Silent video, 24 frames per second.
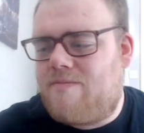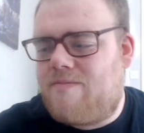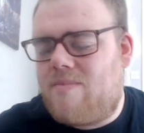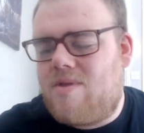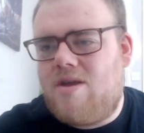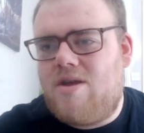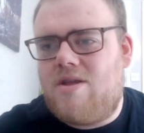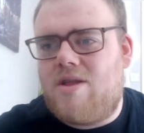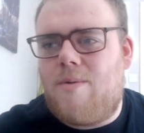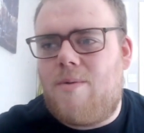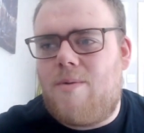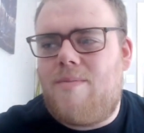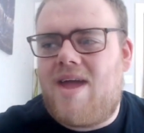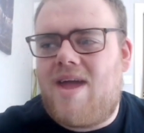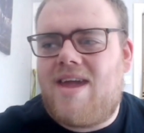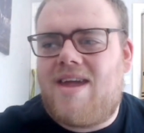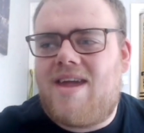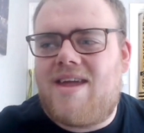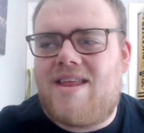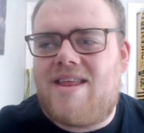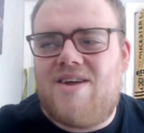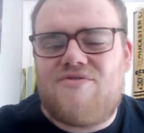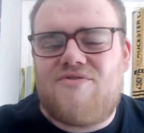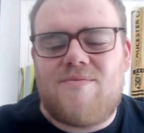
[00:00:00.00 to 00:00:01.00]

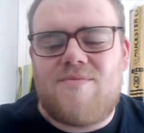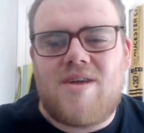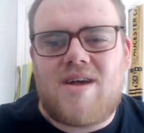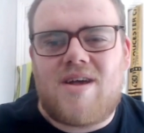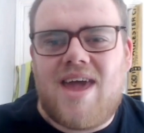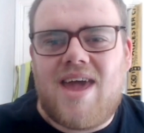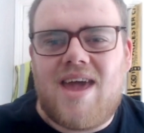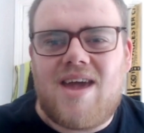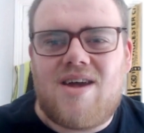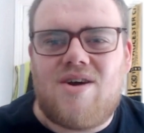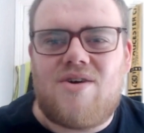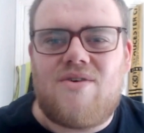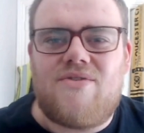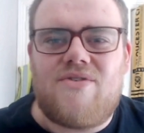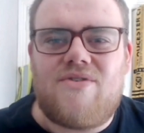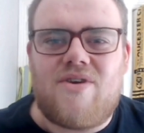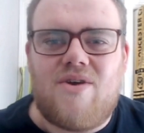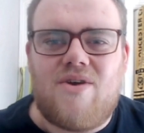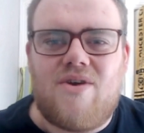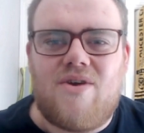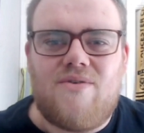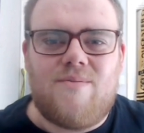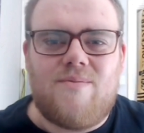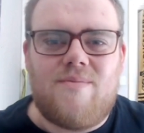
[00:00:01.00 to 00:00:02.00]
making it from the kickoff
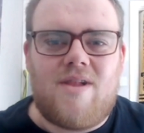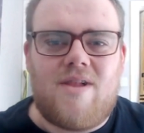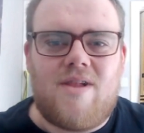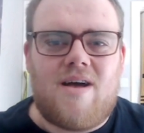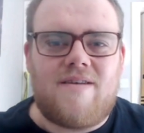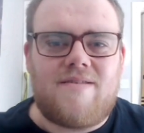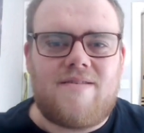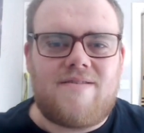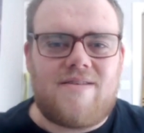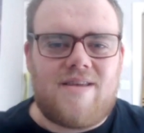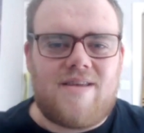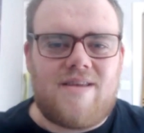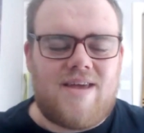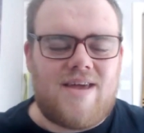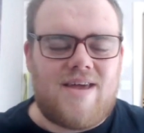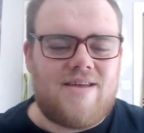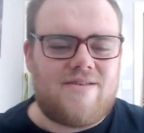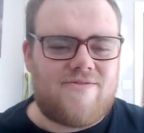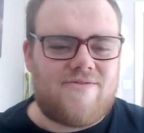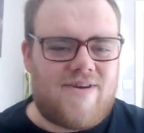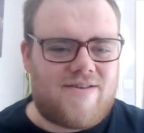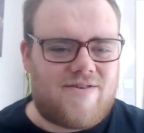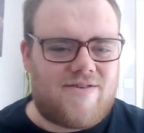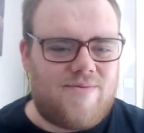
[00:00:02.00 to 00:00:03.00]
show from last
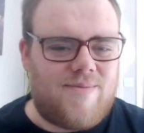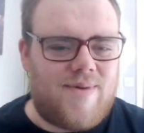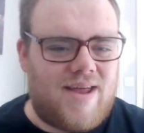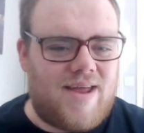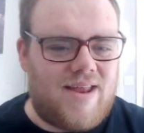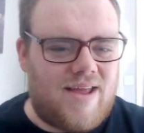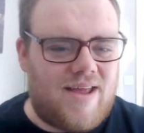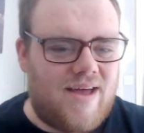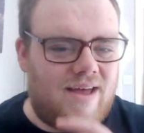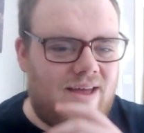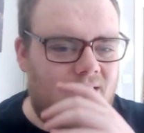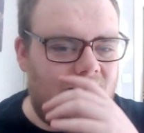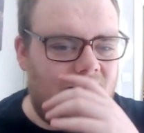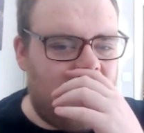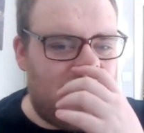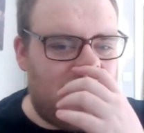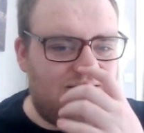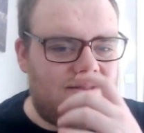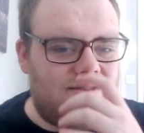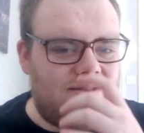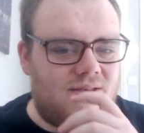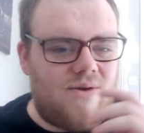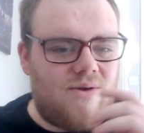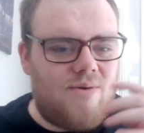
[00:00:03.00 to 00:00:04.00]
year's WrestleMania
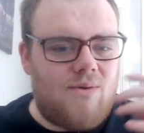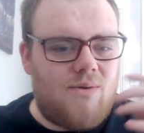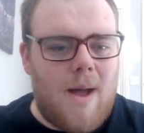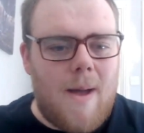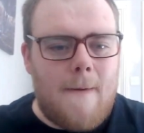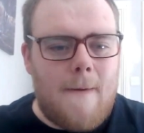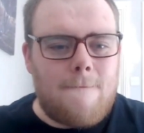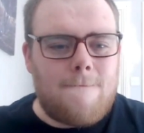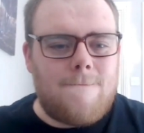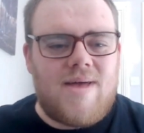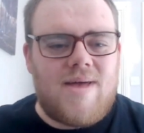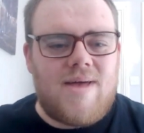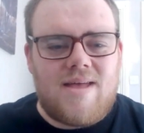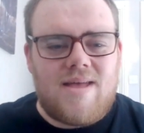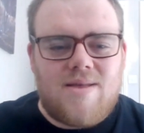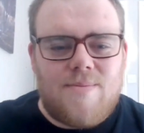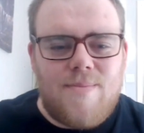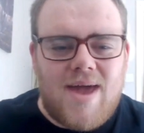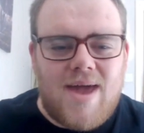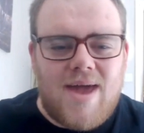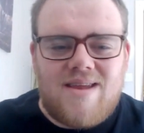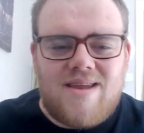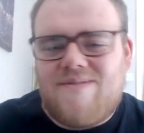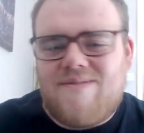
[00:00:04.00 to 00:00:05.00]
to the
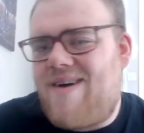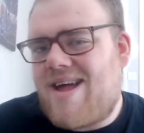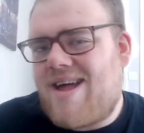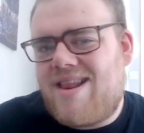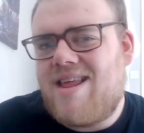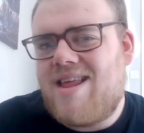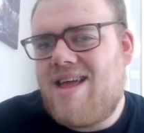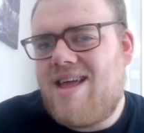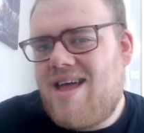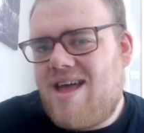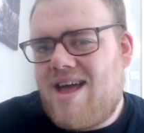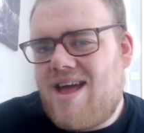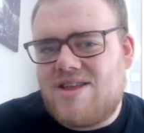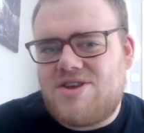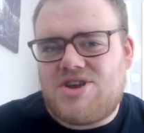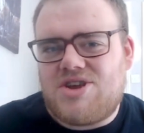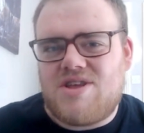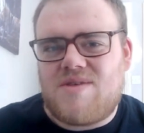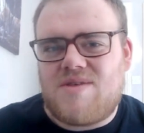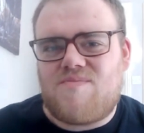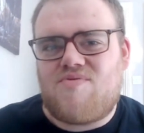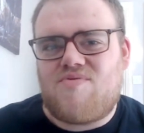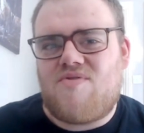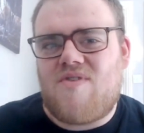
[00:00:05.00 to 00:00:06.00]
main event, and
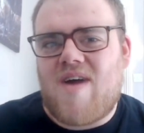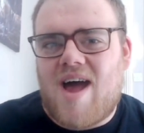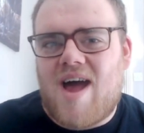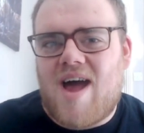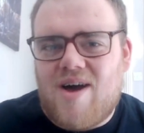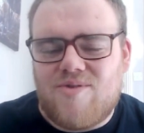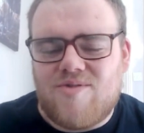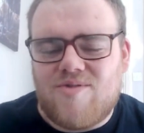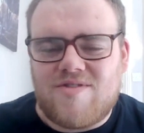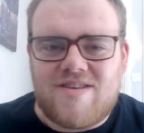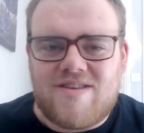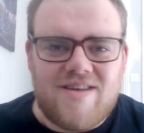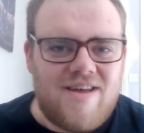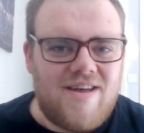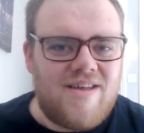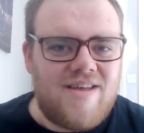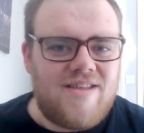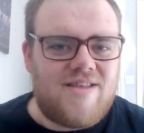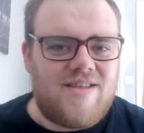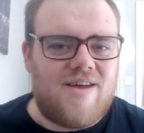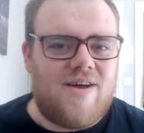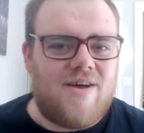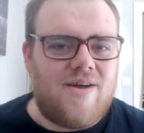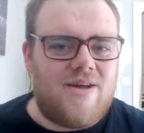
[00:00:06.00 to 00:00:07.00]
she's proud
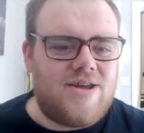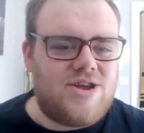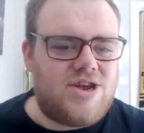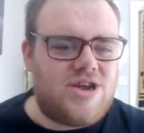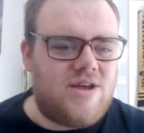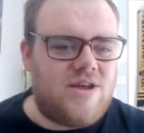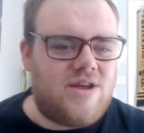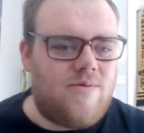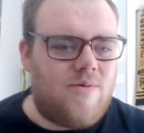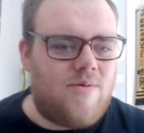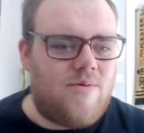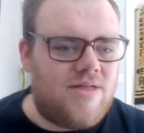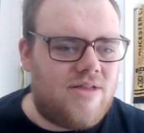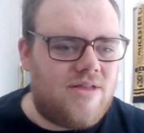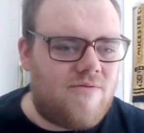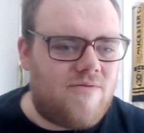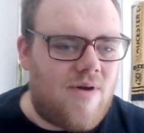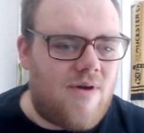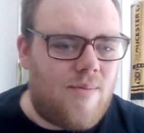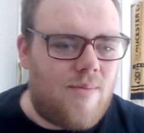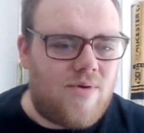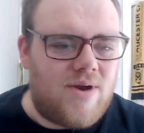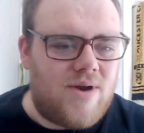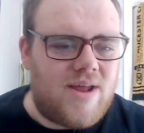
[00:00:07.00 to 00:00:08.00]
that she won the
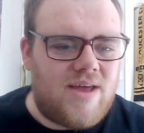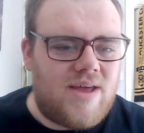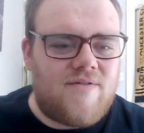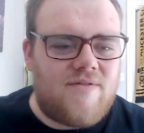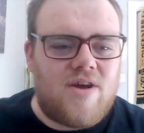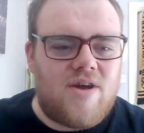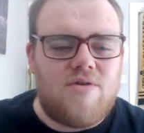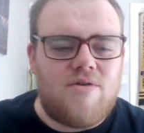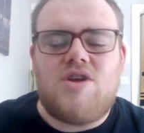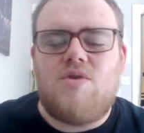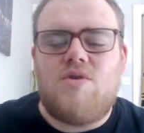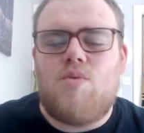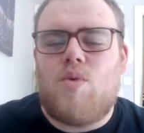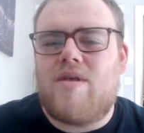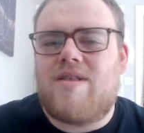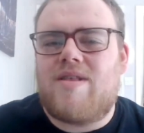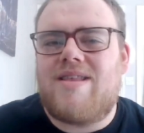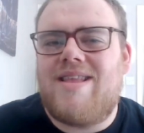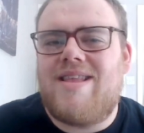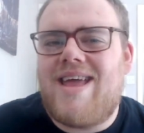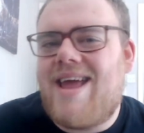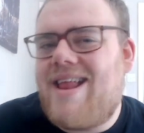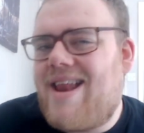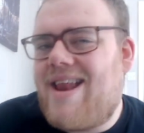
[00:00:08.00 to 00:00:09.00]
Rumble, even though she
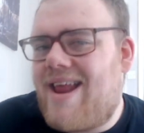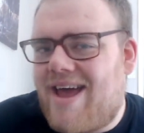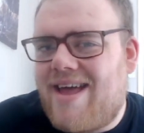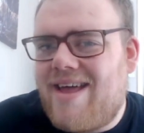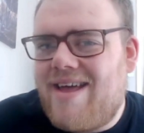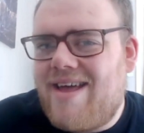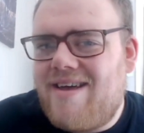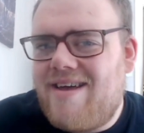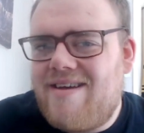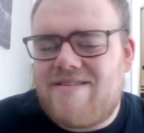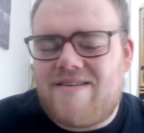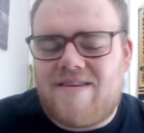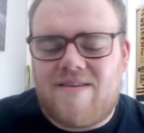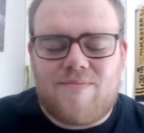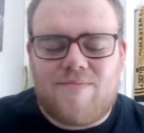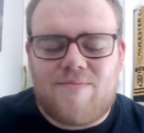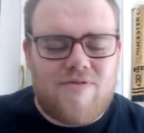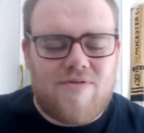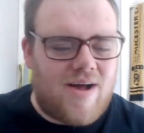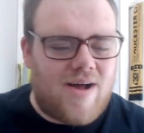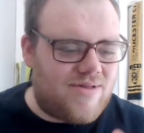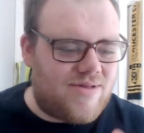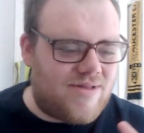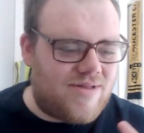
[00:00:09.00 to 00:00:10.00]
wasn't in it. She's
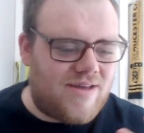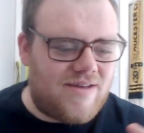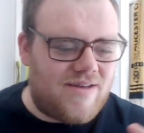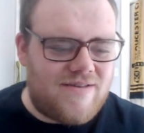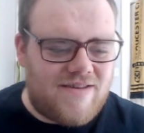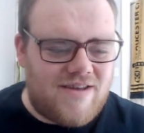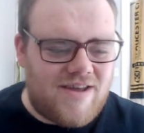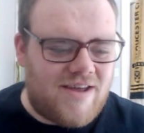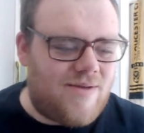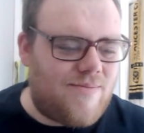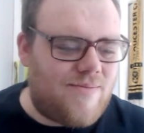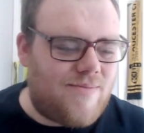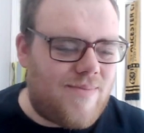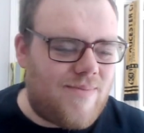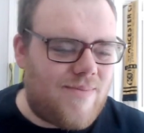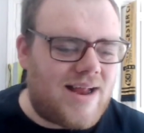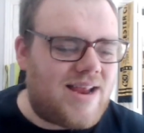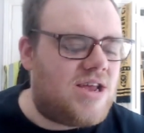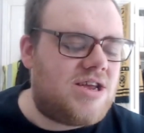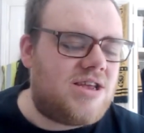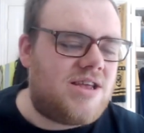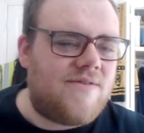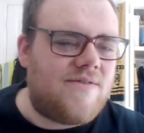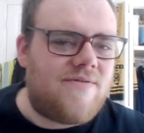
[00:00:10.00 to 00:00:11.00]
proud that she
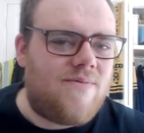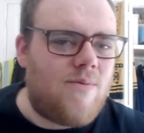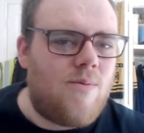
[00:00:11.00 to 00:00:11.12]
managed to